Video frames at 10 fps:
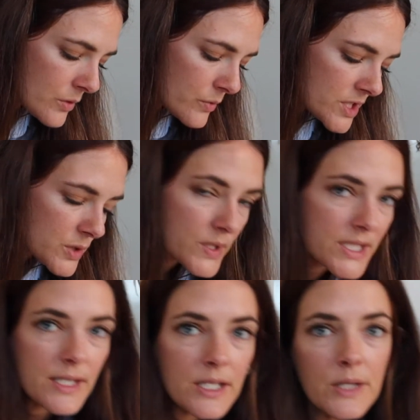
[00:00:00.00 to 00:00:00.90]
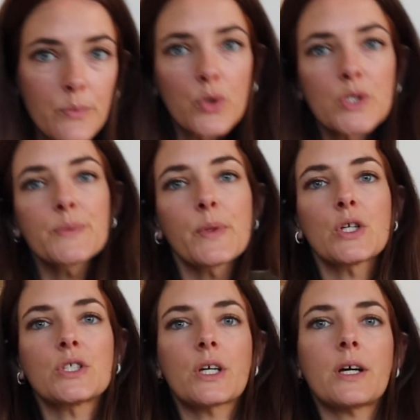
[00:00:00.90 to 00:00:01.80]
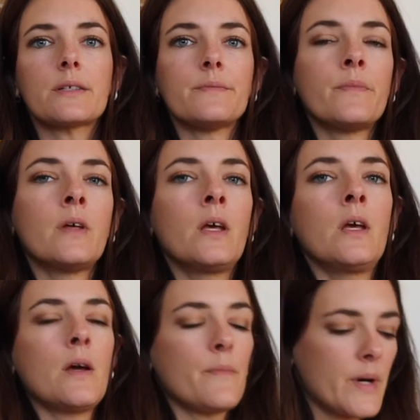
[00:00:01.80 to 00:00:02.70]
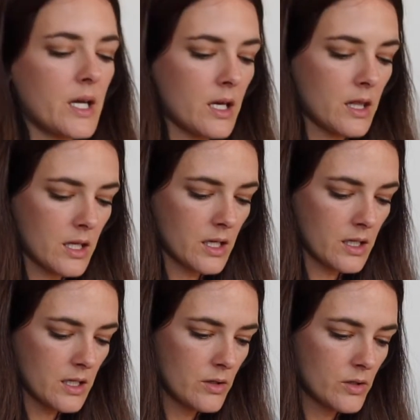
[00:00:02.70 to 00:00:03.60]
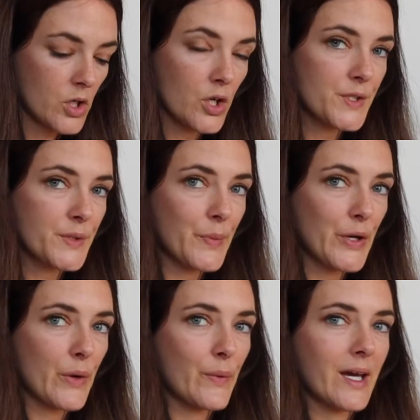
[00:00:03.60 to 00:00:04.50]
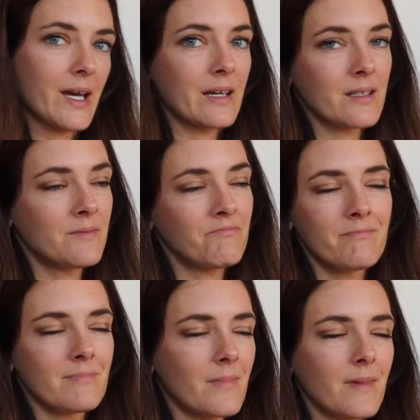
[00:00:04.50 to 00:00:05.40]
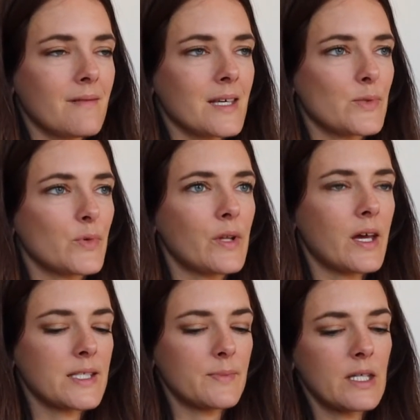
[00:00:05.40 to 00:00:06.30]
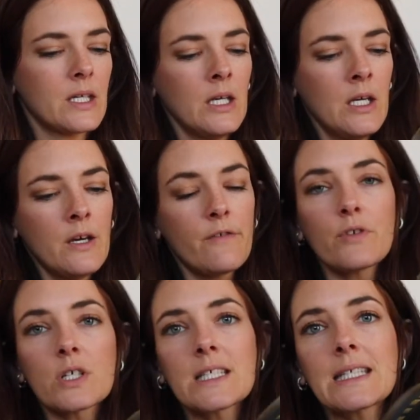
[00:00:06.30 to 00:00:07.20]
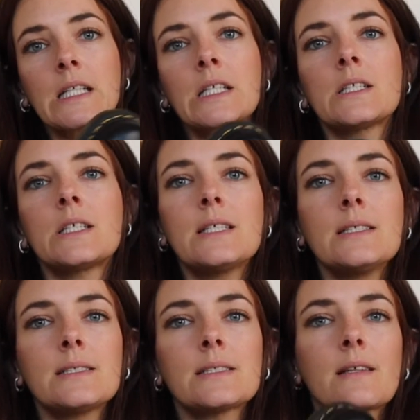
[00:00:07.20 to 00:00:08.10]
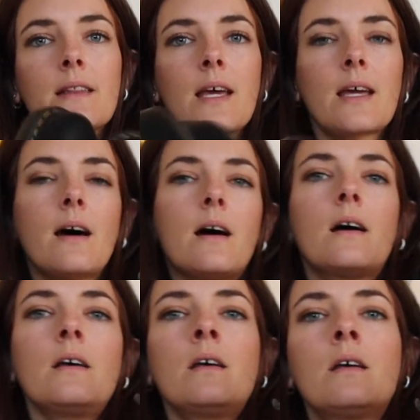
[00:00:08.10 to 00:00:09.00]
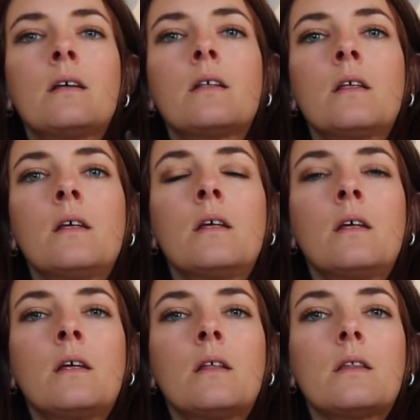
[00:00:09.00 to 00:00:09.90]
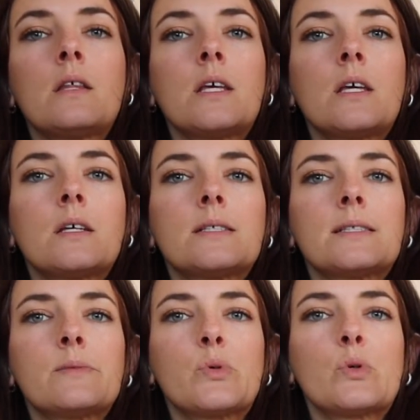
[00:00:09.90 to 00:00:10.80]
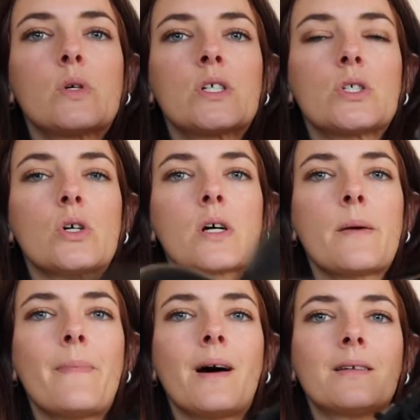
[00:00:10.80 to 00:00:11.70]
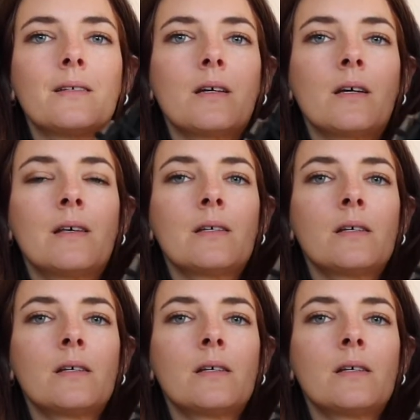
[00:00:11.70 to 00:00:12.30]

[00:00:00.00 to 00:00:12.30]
which was the more splurge item but I think cost per wear these will last me for a gazillion years. They are the simple Doc Marten